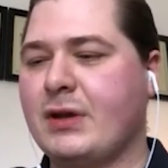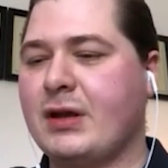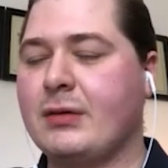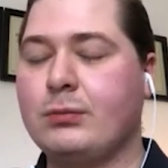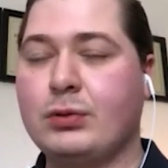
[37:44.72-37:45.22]

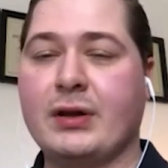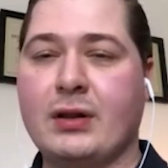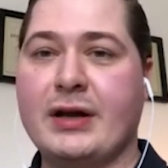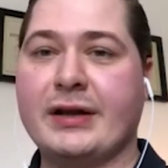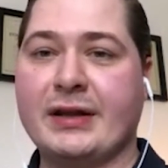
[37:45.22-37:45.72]
can bring a
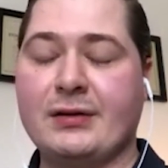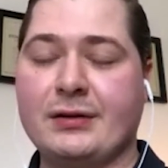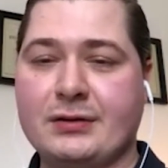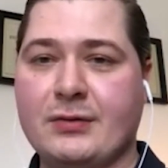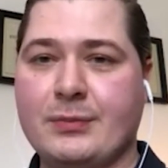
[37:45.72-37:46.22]
lot of
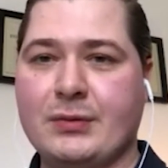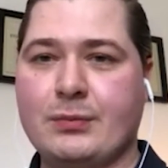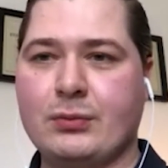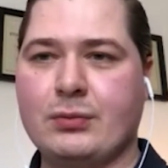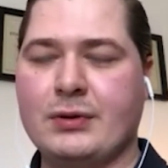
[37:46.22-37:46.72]
healing to
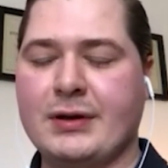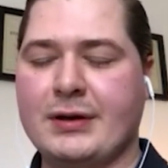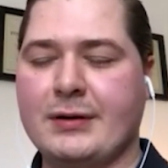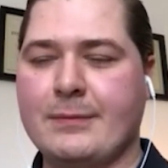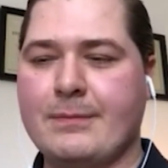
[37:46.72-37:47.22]
people,
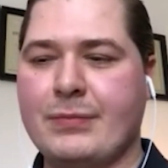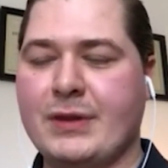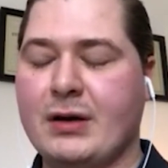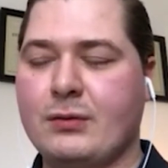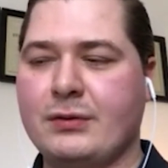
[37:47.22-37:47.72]

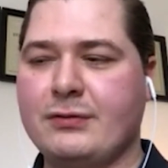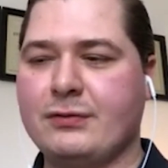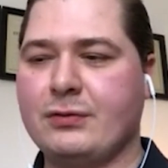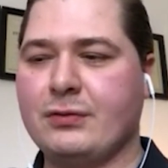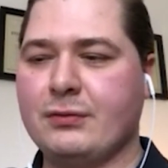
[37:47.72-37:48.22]
not only
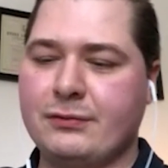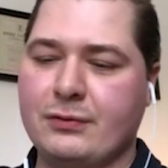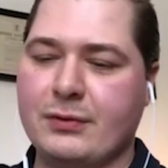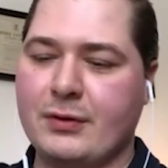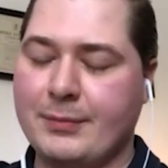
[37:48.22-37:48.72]
for
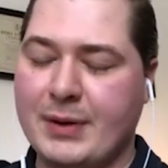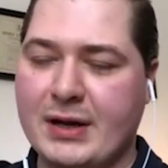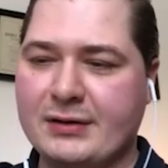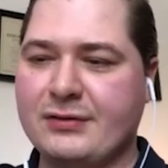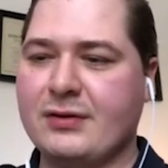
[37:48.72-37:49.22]
their
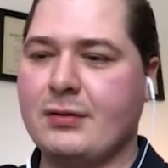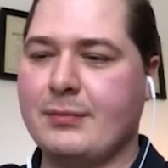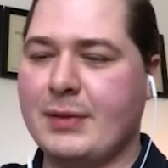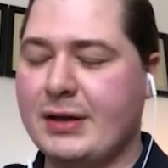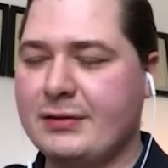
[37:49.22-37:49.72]
bodies and their
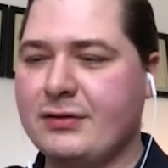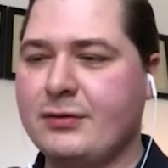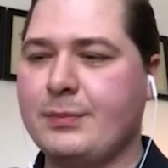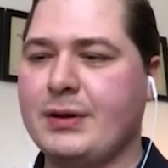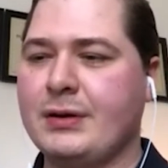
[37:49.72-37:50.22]
minds,
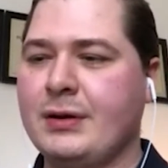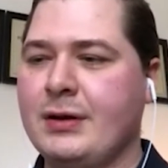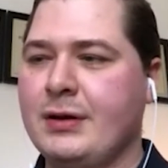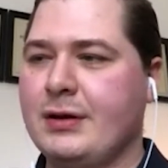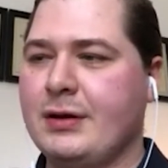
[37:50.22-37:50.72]
but
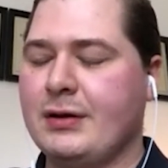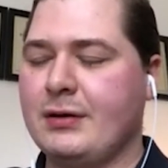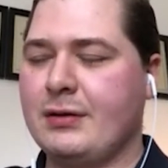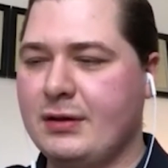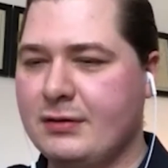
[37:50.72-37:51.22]

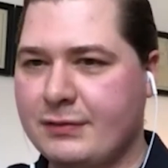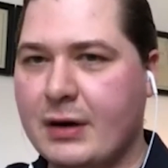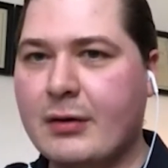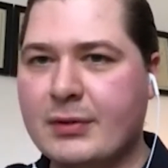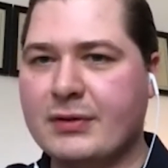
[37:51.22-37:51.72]
the
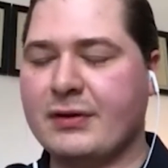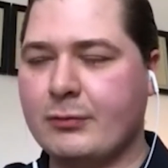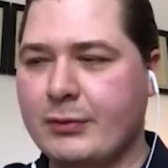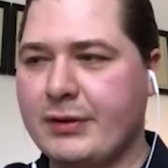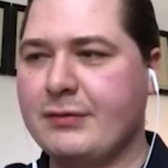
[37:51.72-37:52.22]
environments that
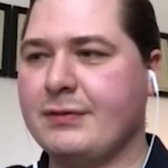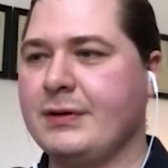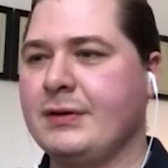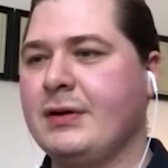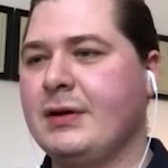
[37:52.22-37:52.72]
we live
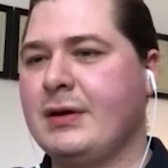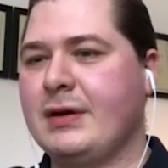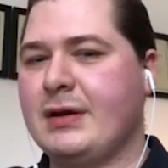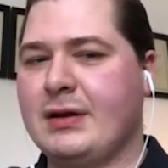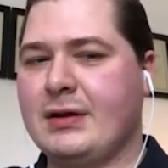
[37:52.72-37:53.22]
in,
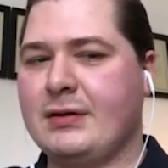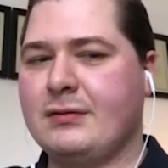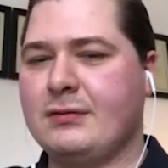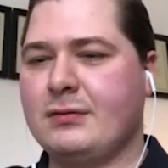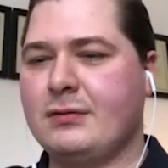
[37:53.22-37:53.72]

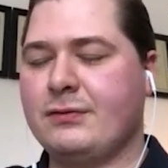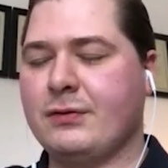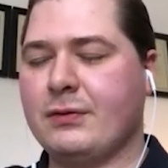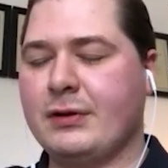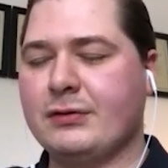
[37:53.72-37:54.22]
and
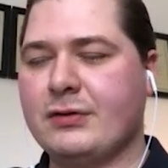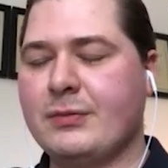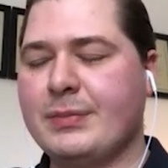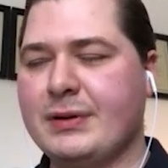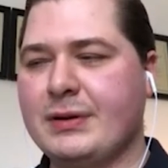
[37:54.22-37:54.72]
for there to
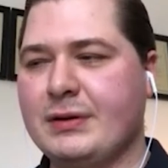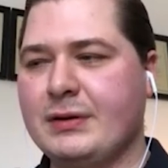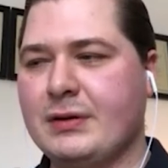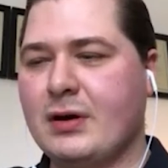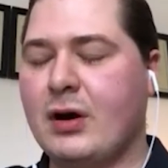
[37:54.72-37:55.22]

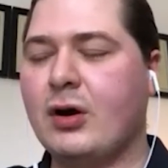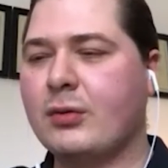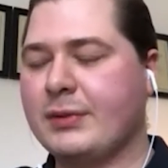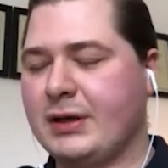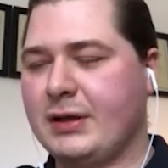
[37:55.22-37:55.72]
be a
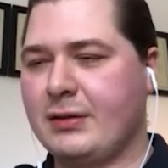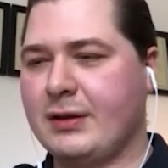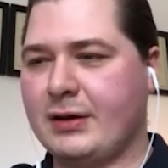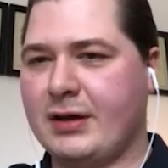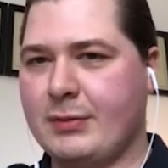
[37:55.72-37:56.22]
harmony
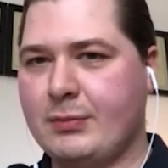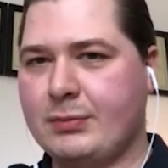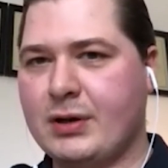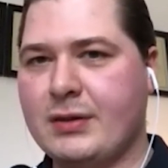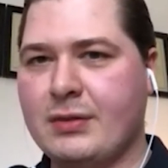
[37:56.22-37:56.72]
that can be
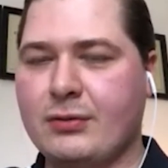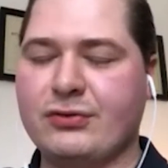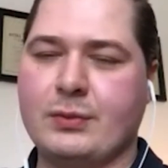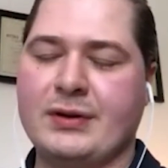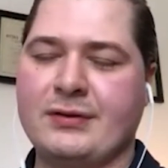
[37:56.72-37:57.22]
brought in
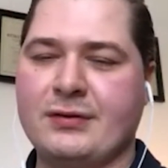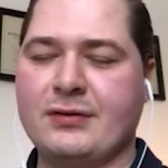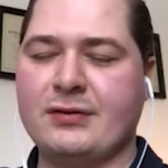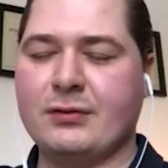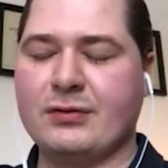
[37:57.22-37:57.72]
those ways.
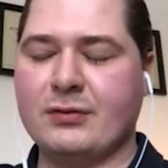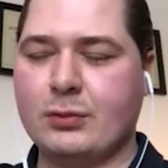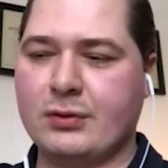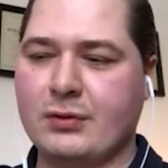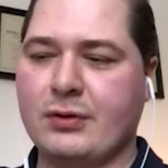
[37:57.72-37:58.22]
So it's
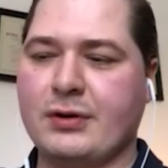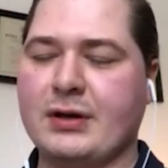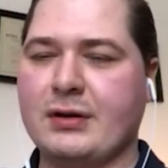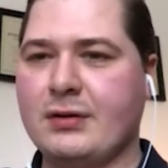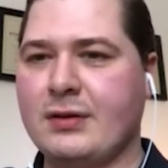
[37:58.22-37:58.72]
important to look at
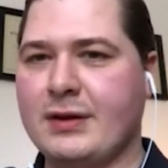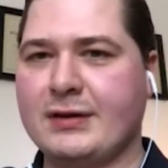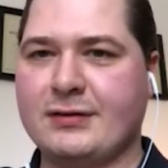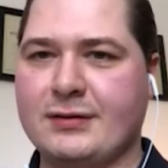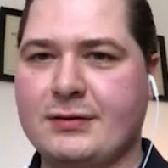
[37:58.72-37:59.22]
it in
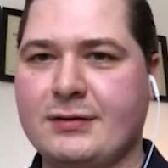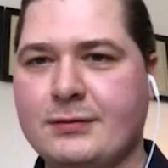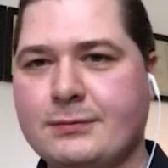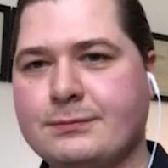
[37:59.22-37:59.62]
that sense.